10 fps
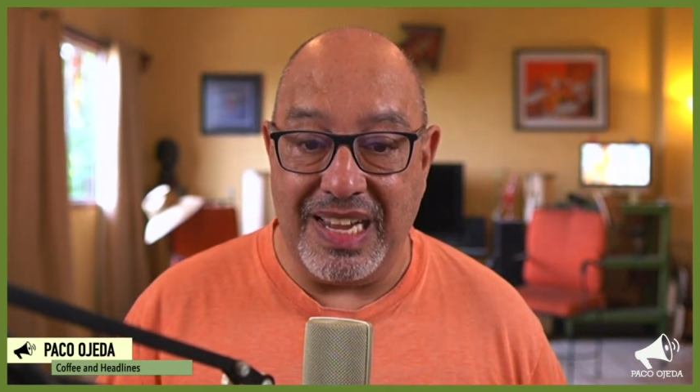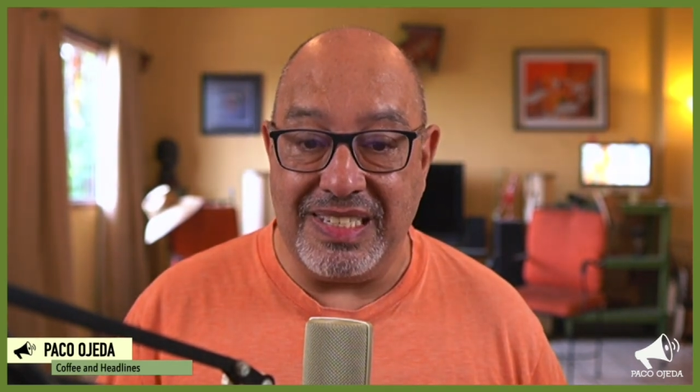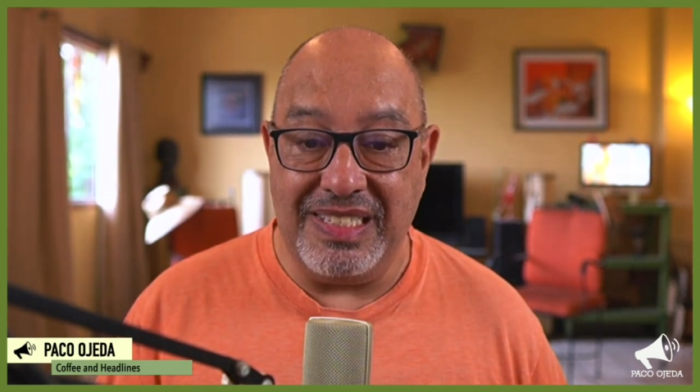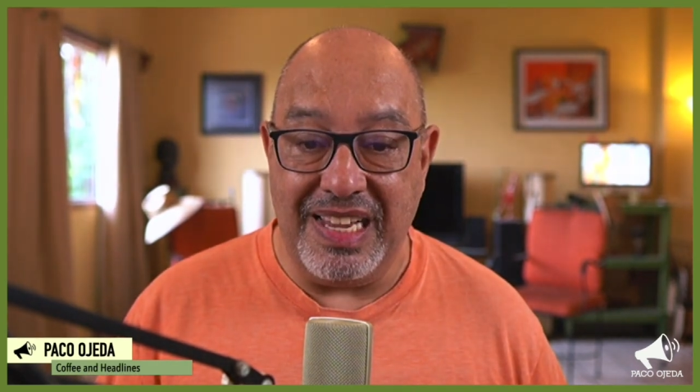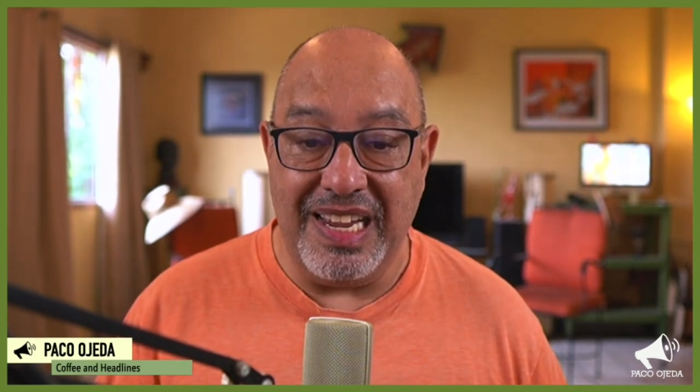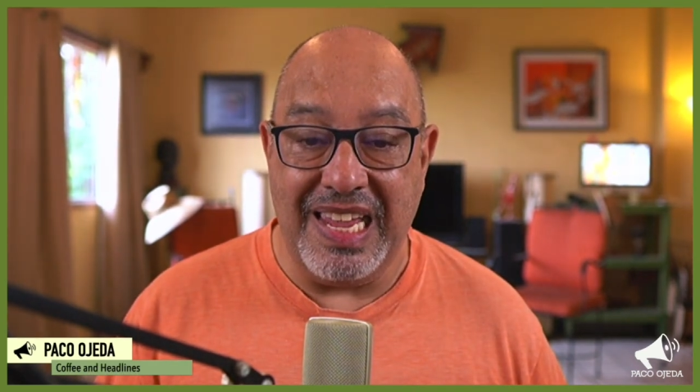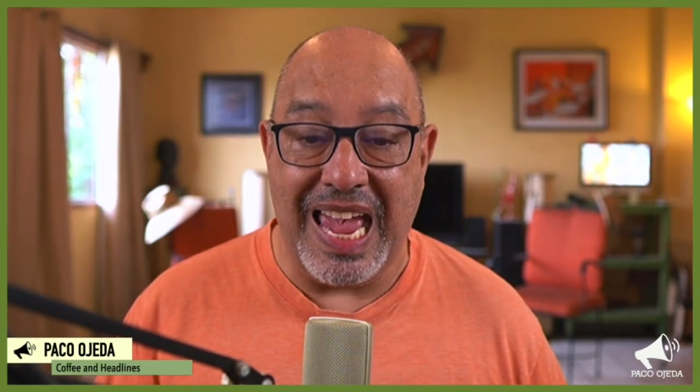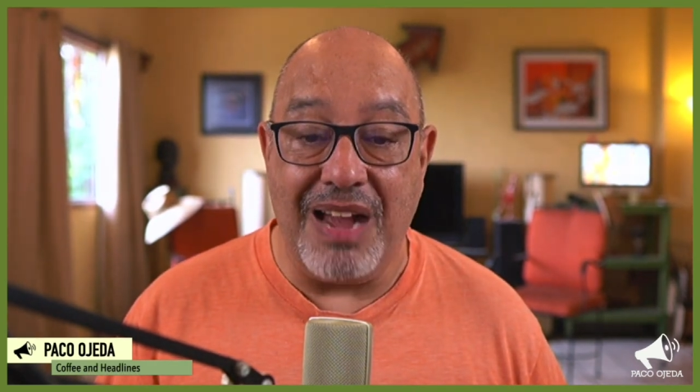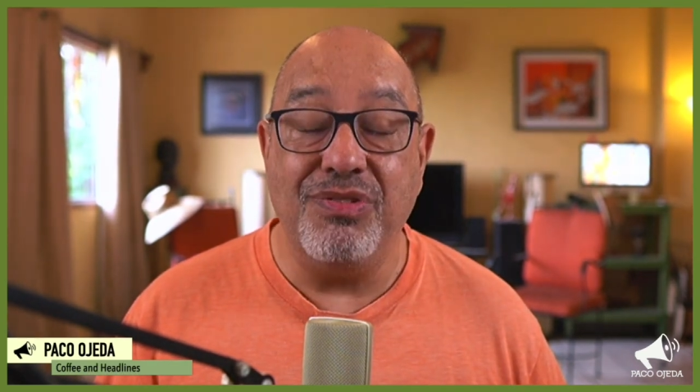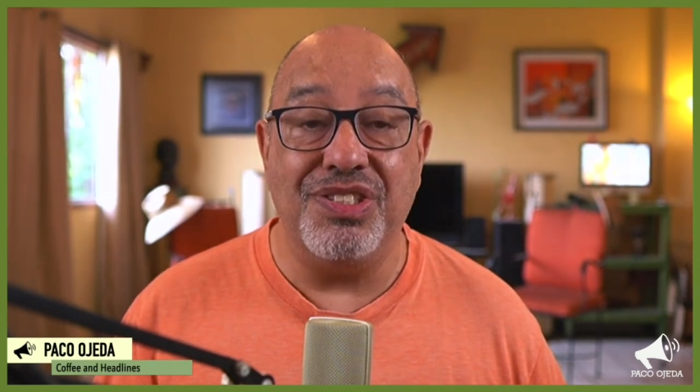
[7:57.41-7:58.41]
a city
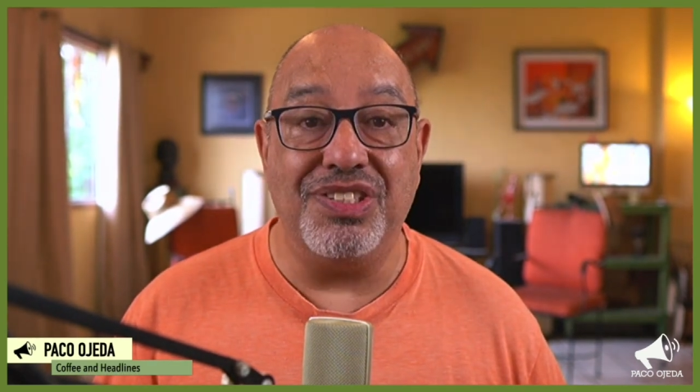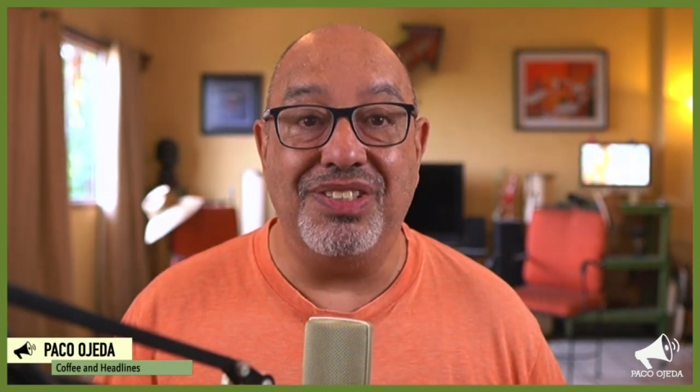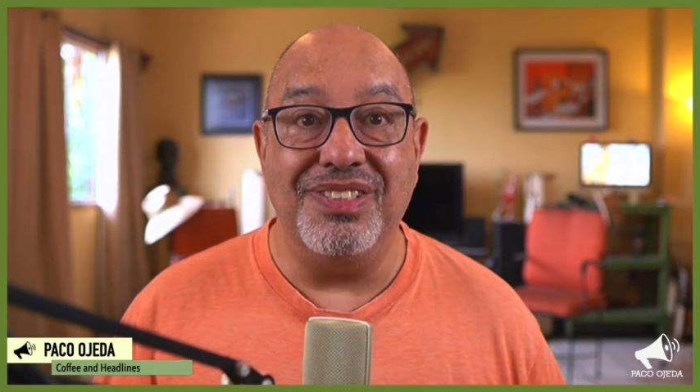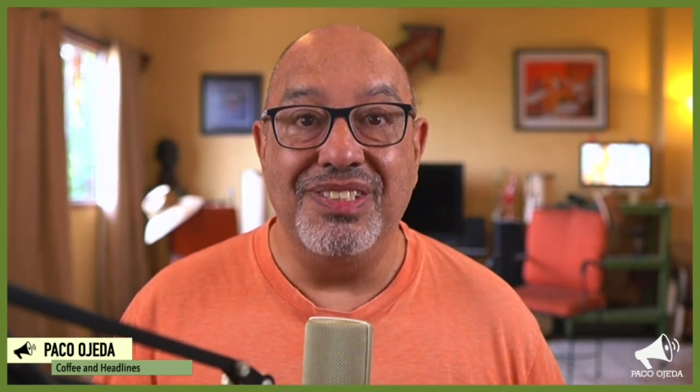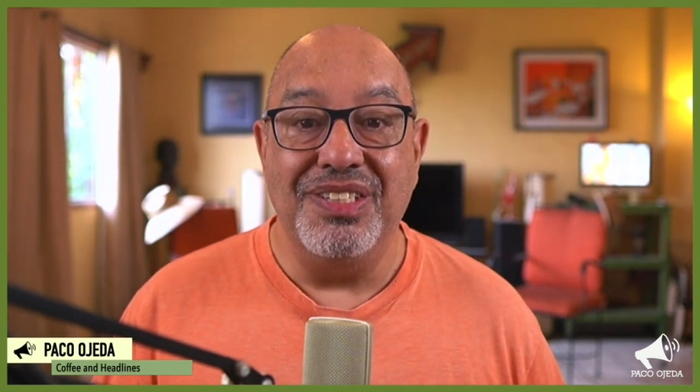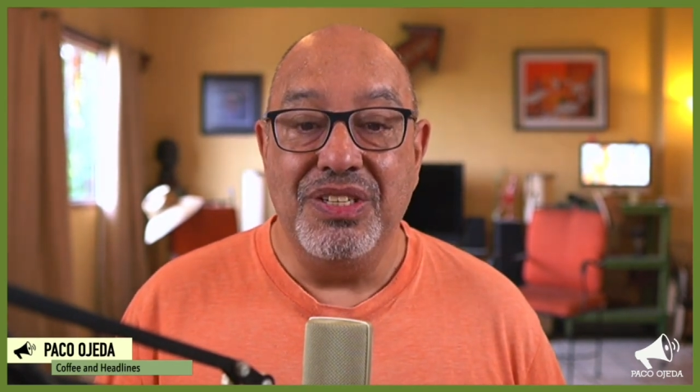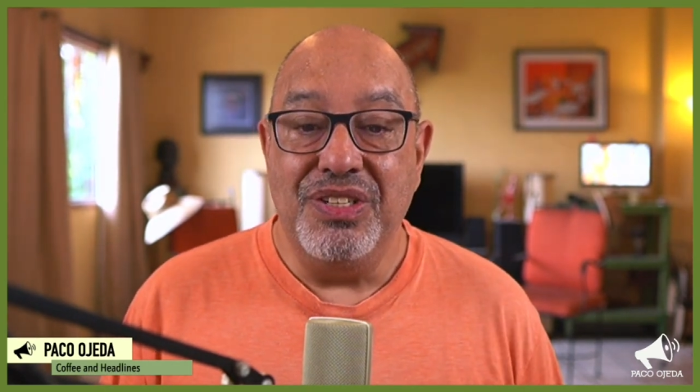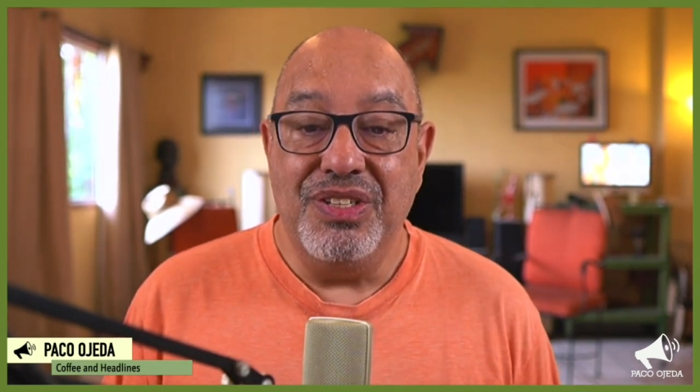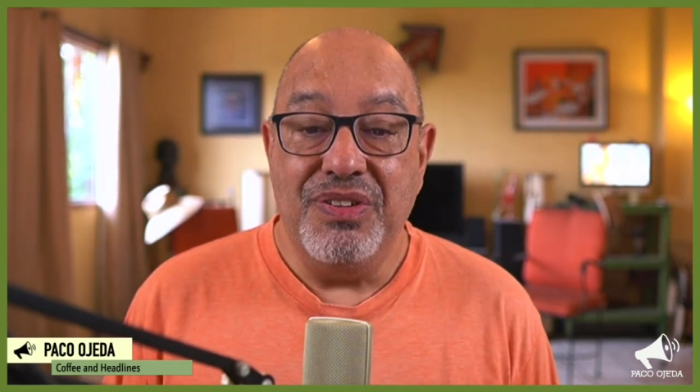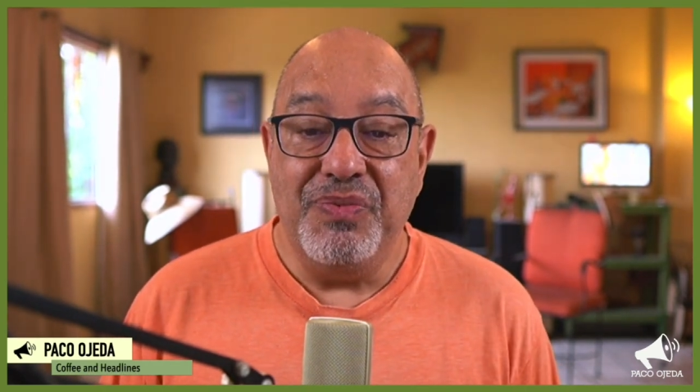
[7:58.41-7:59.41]
council
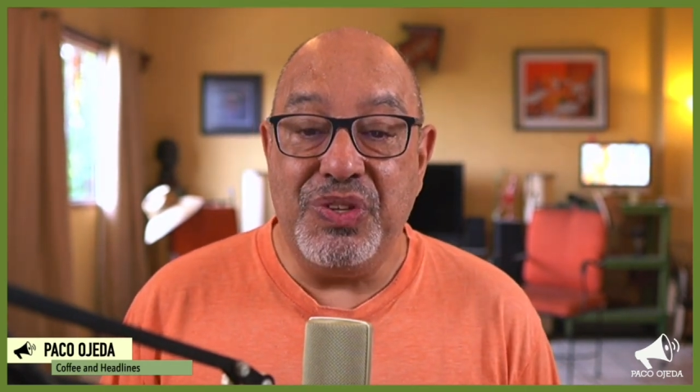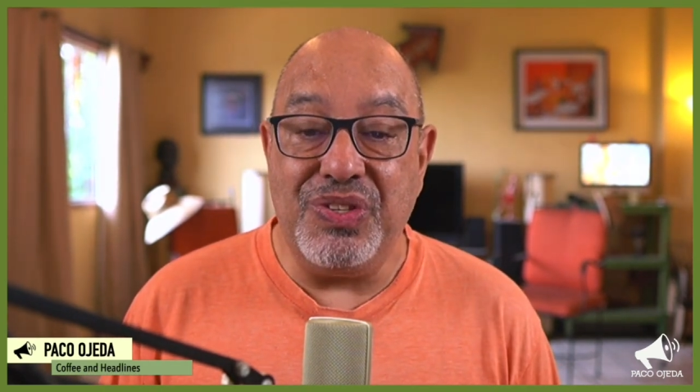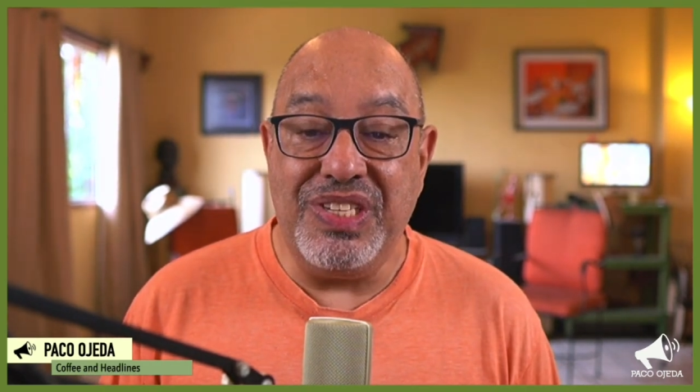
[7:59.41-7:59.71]
to